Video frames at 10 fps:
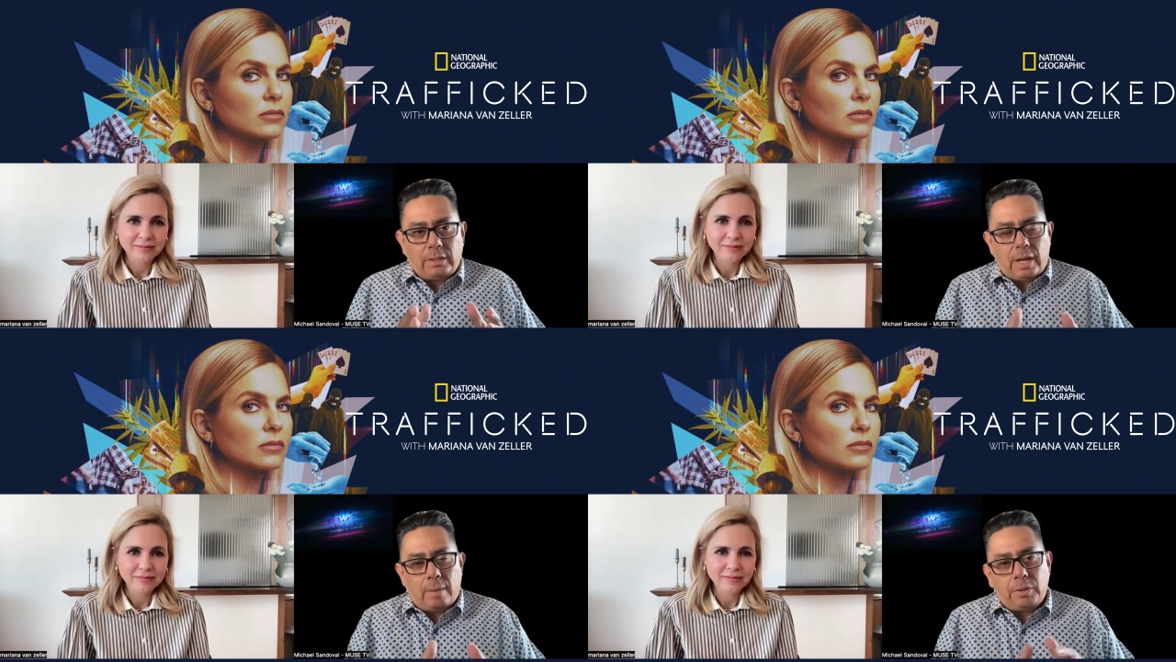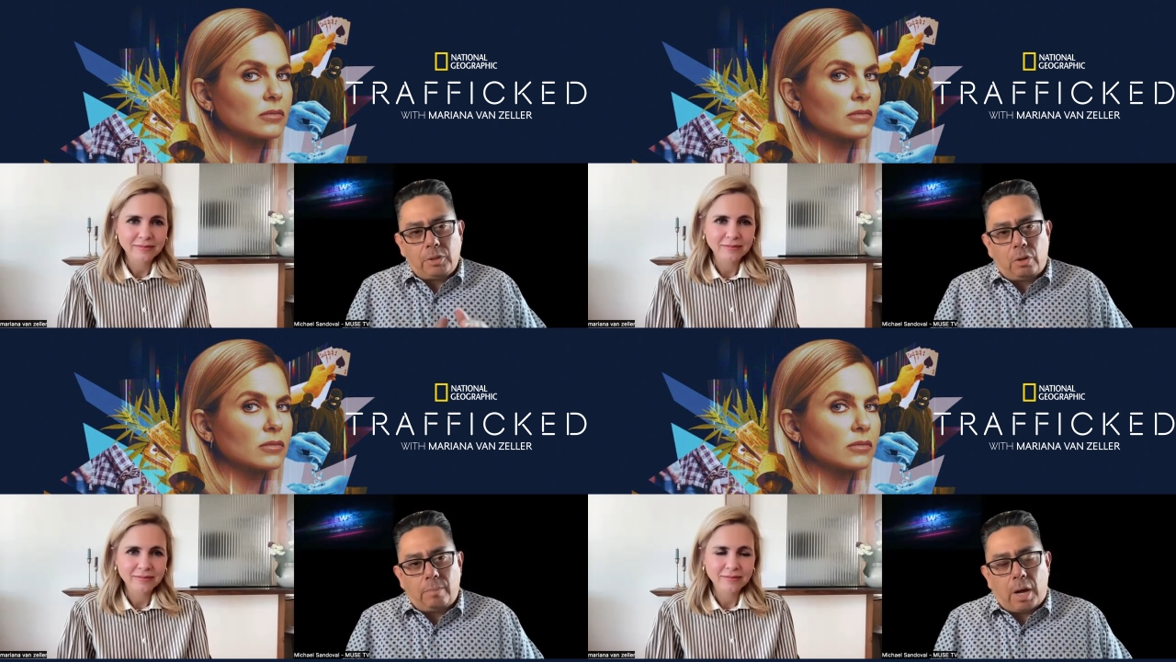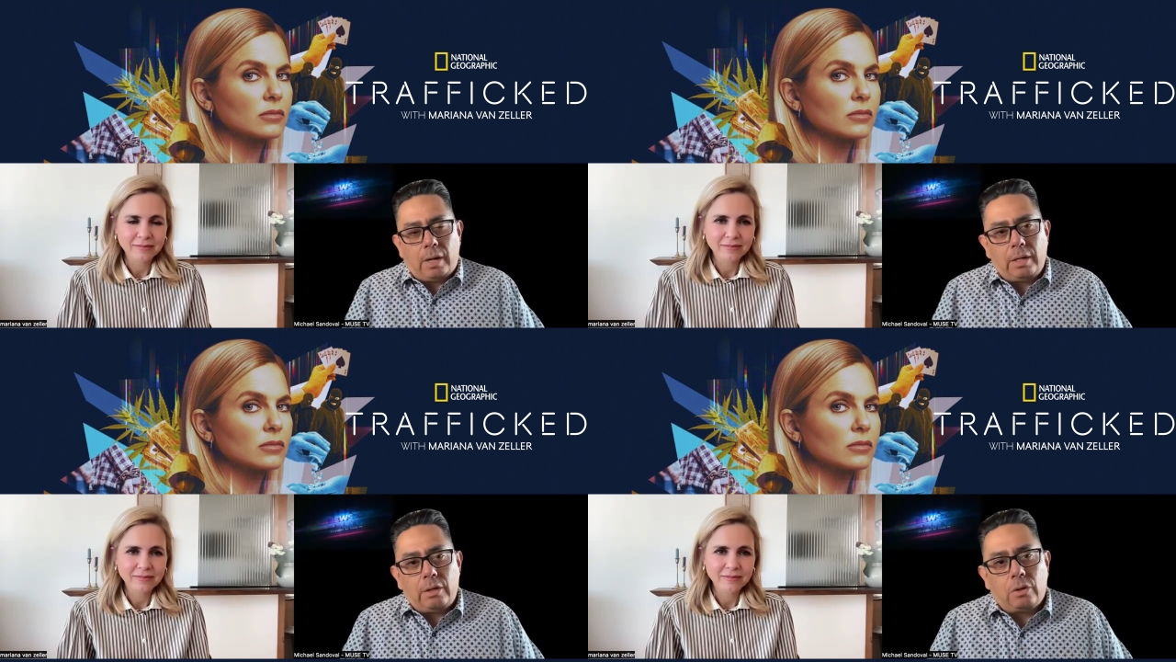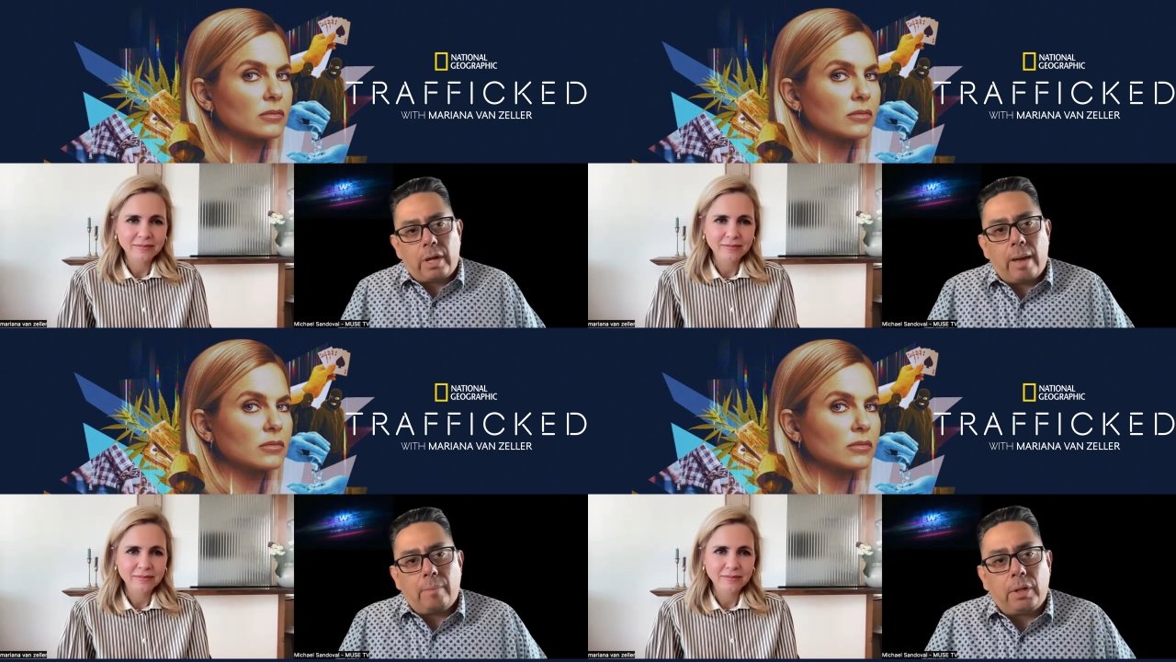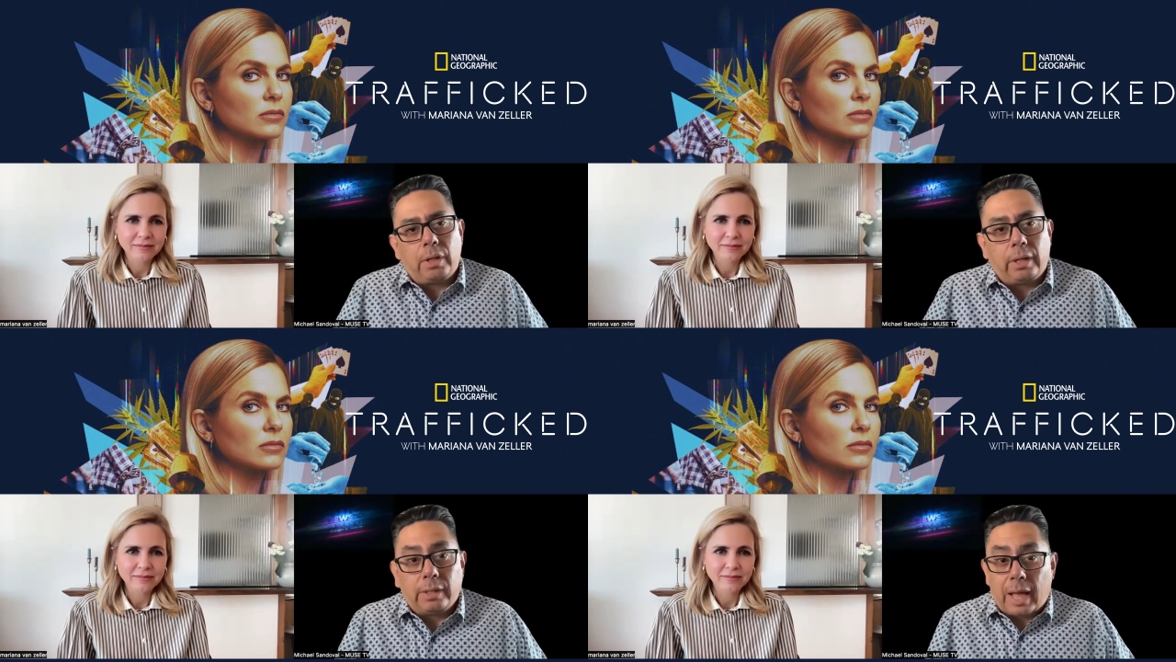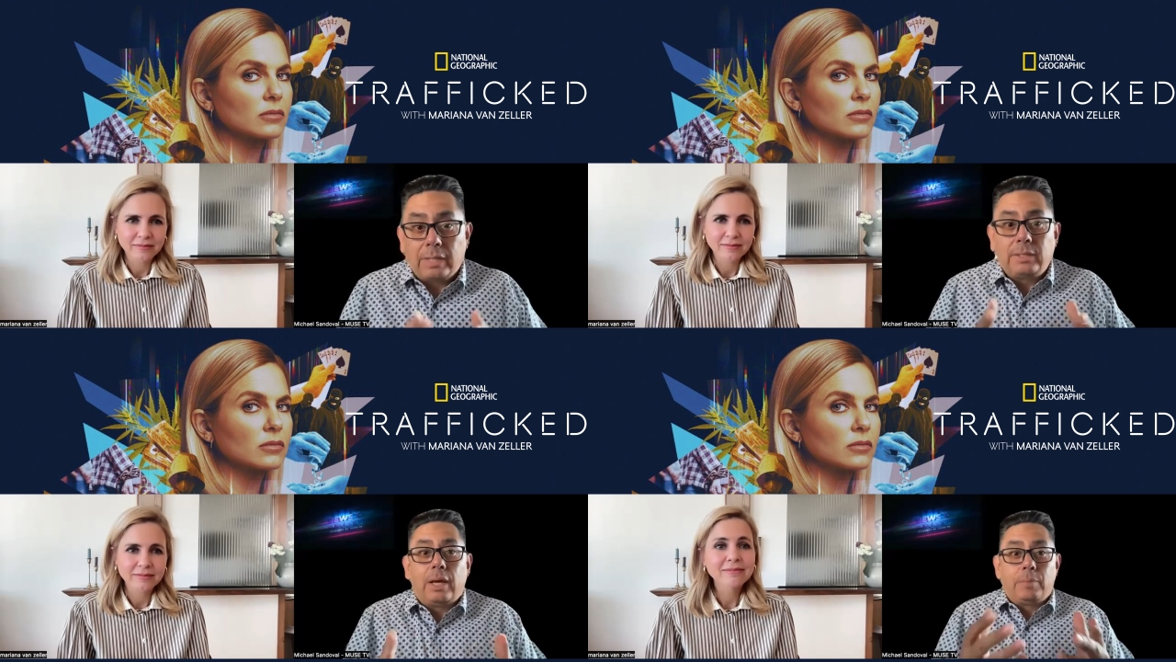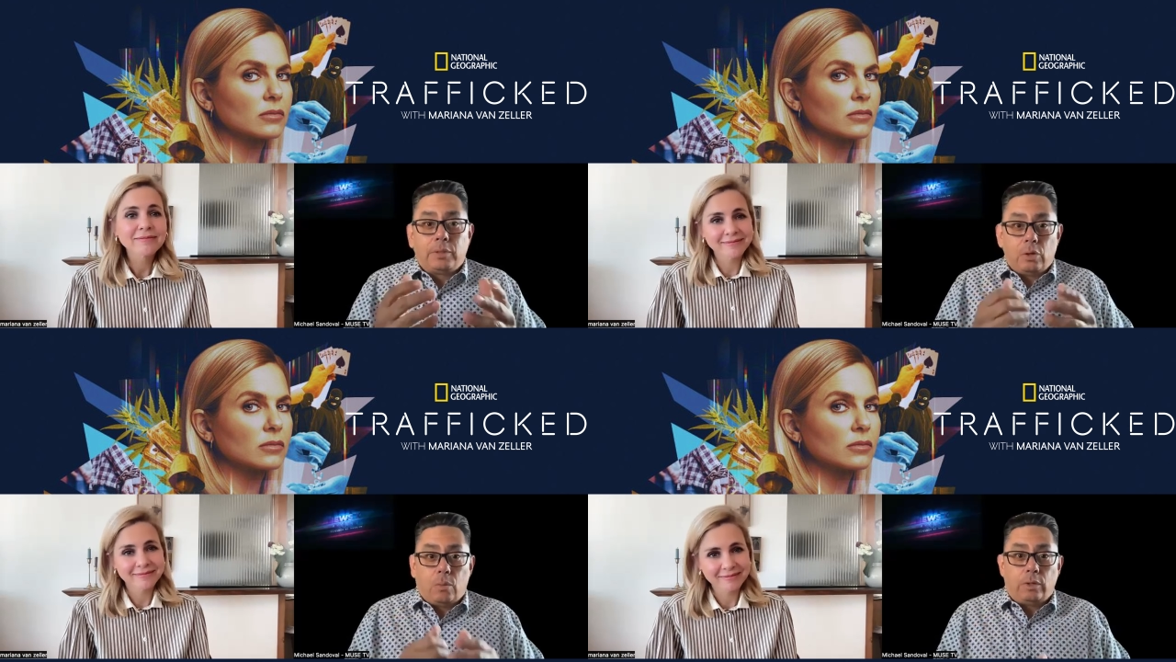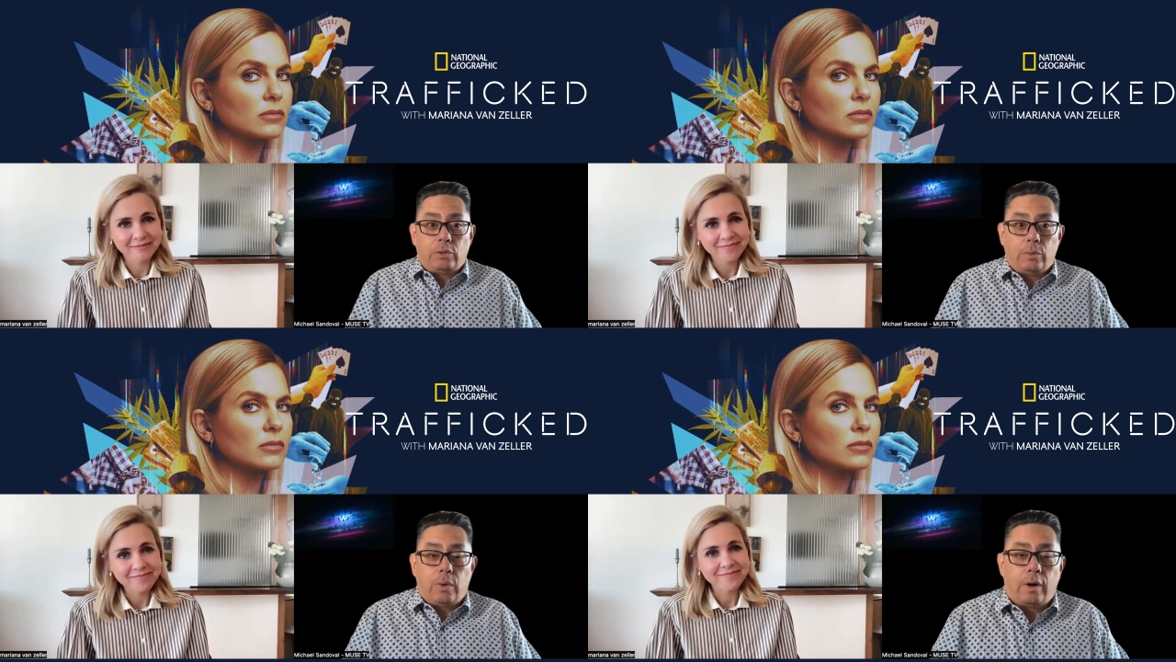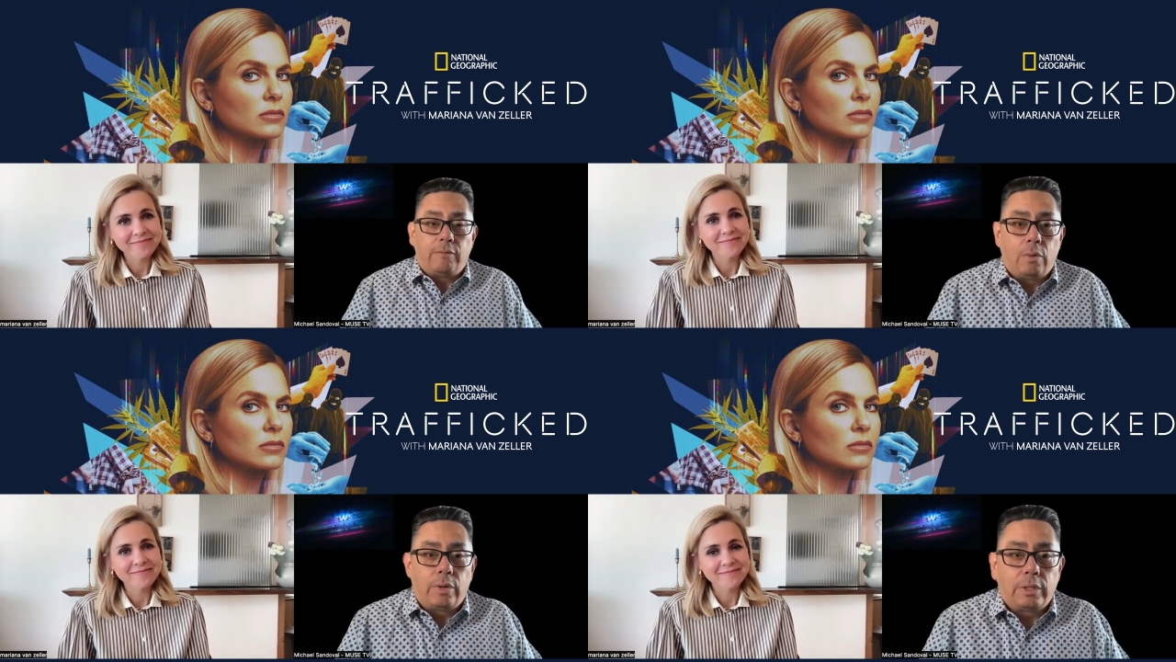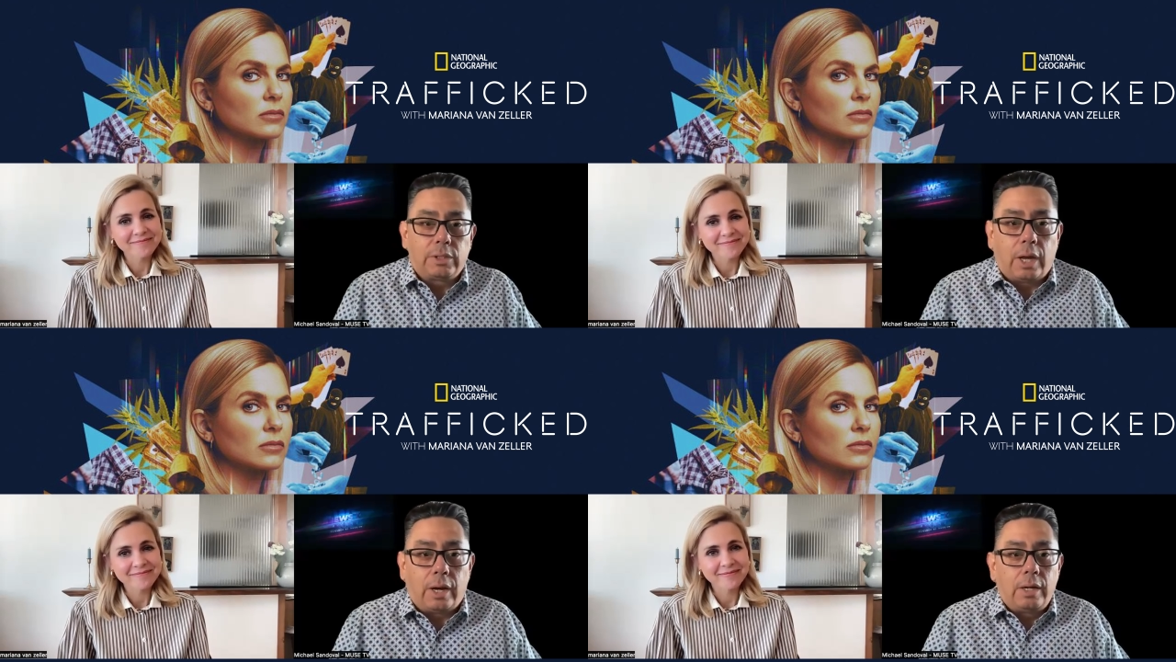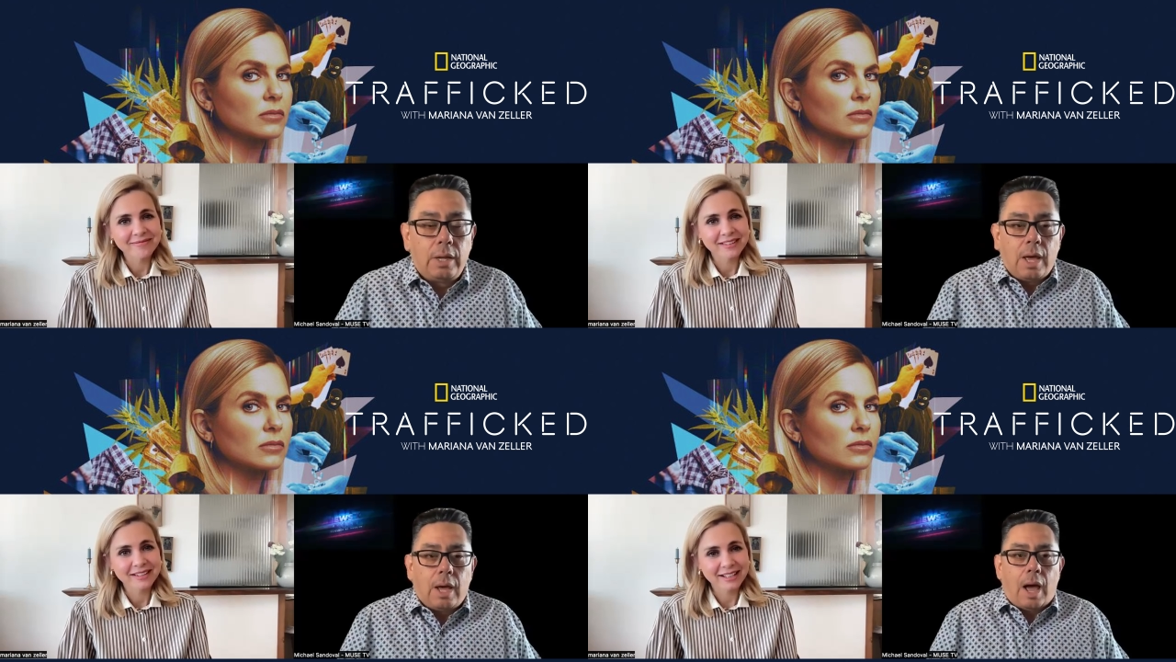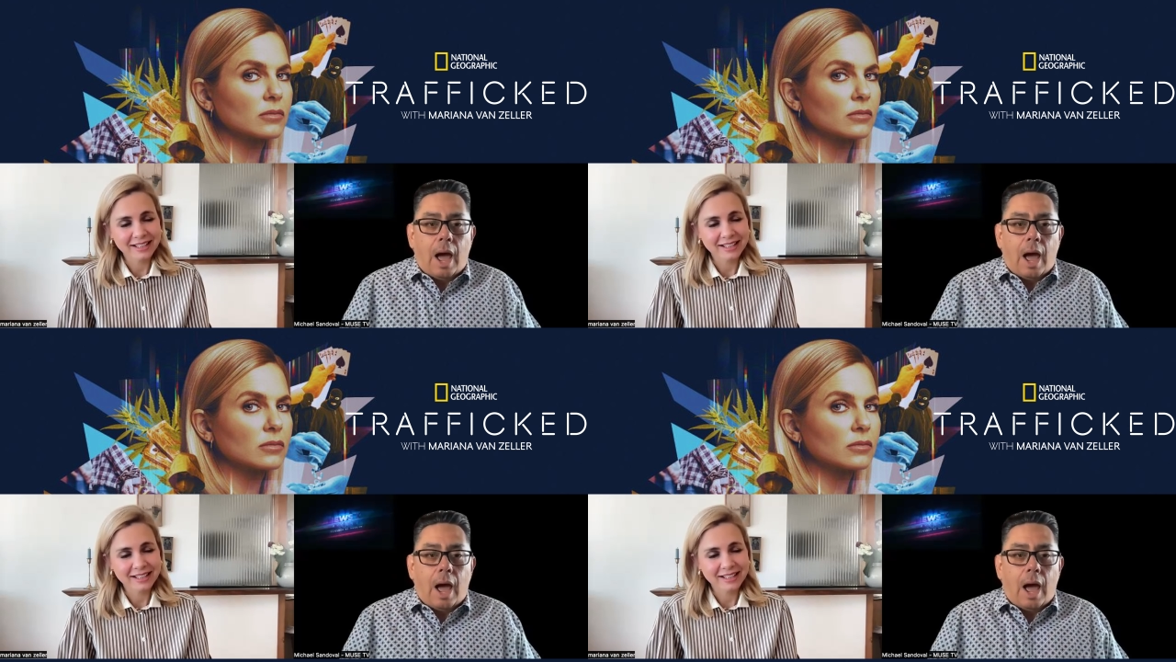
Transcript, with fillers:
Speaker 1: the episode about illegal gambling and that's the episode which we want to focus on mm-hmm.